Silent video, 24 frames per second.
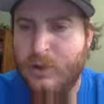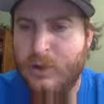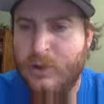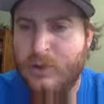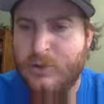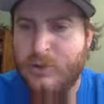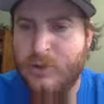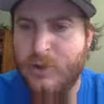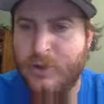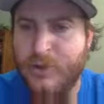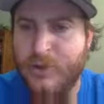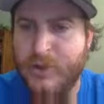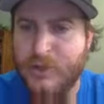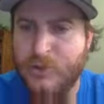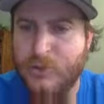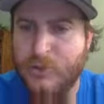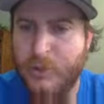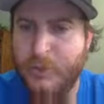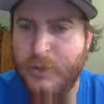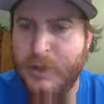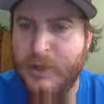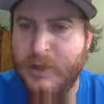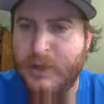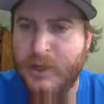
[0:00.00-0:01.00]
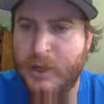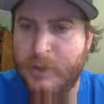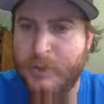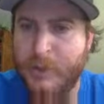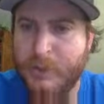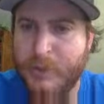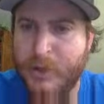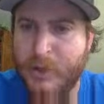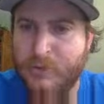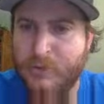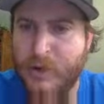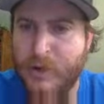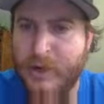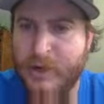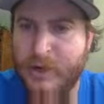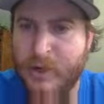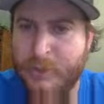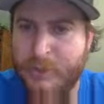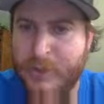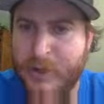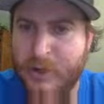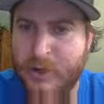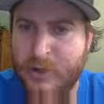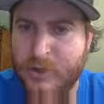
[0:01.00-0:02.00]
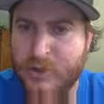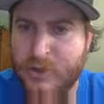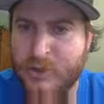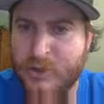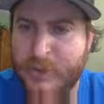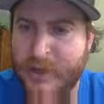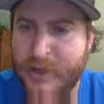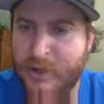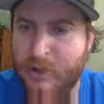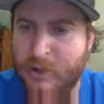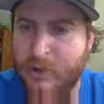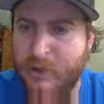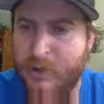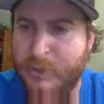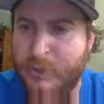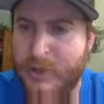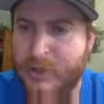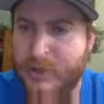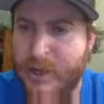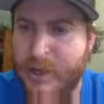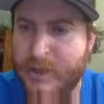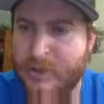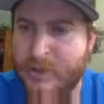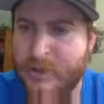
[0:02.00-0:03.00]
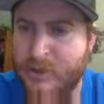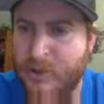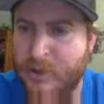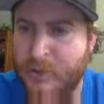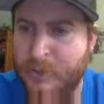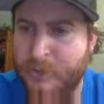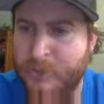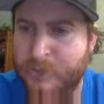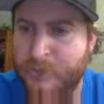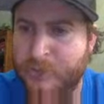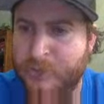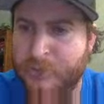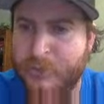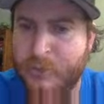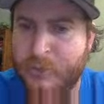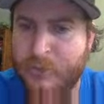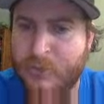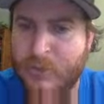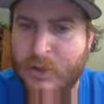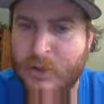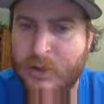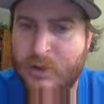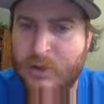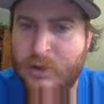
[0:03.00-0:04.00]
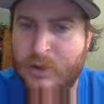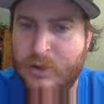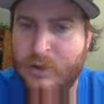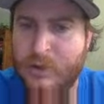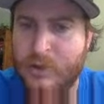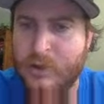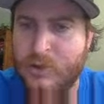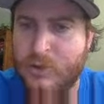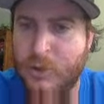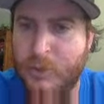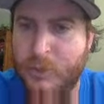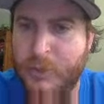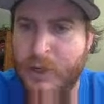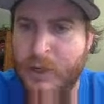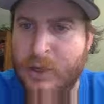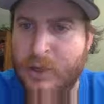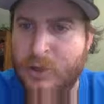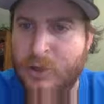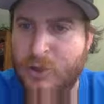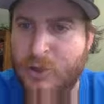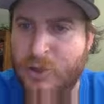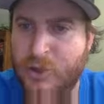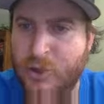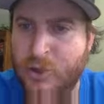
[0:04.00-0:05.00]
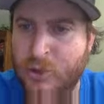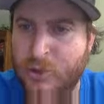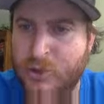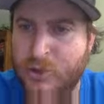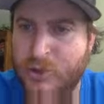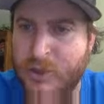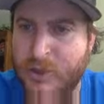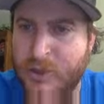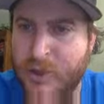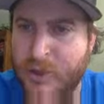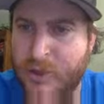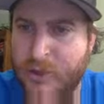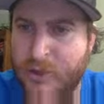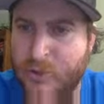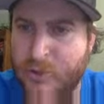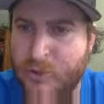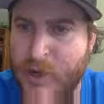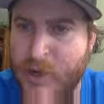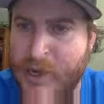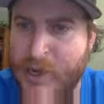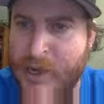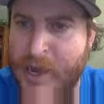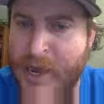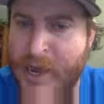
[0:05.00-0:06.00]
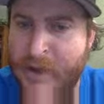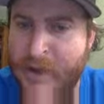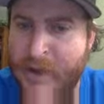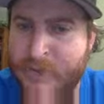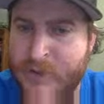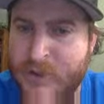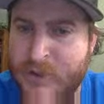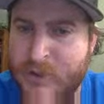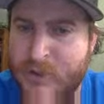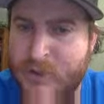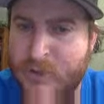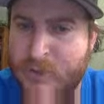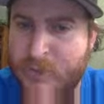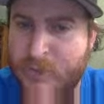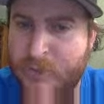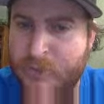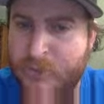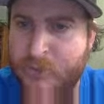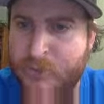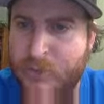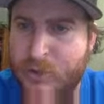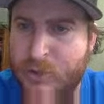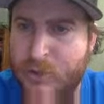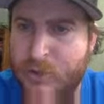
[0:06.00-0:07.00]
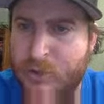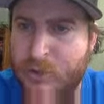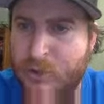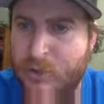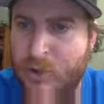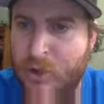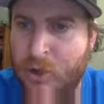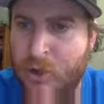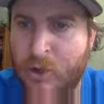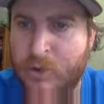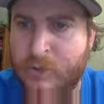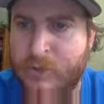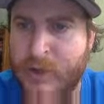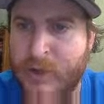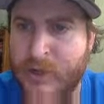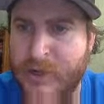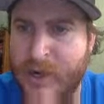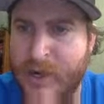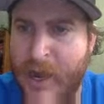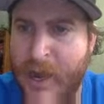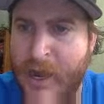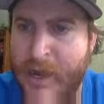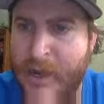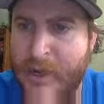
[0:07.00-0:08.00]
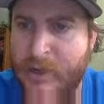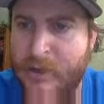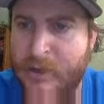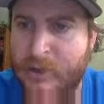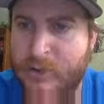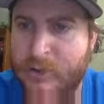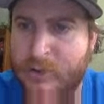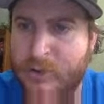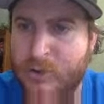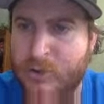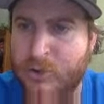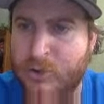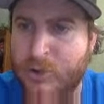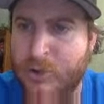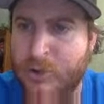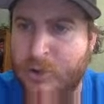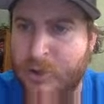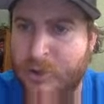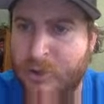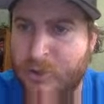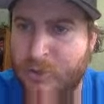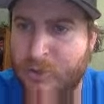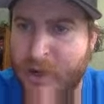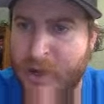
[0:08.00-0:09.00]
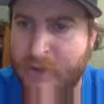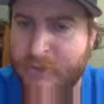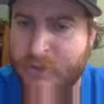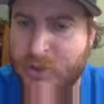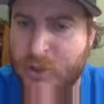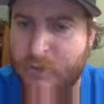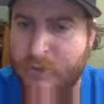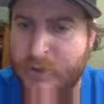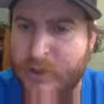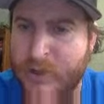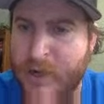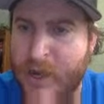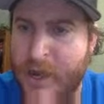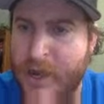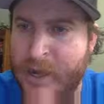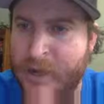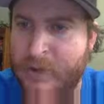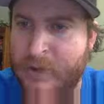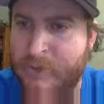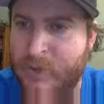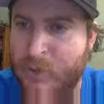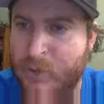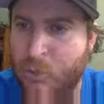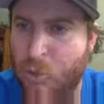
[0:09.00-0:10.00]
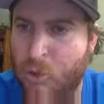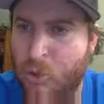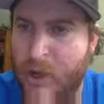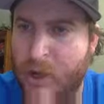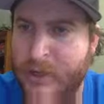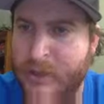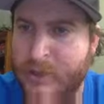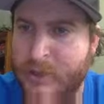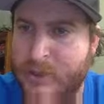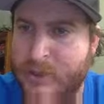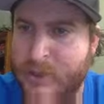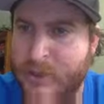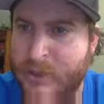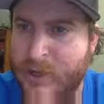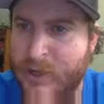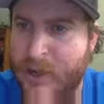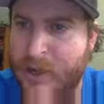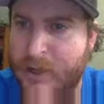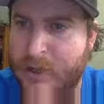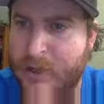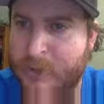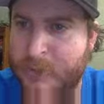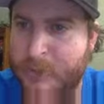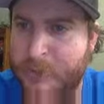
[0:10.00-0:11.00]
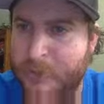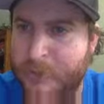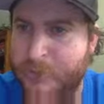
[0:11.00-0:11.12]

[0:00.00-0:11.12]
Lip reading: So this would become, I'm going to write it up here, just make it a little bit nicer. This would be u to the 3/2 over 9. U to the 3/2 over 9 from 1 to 9.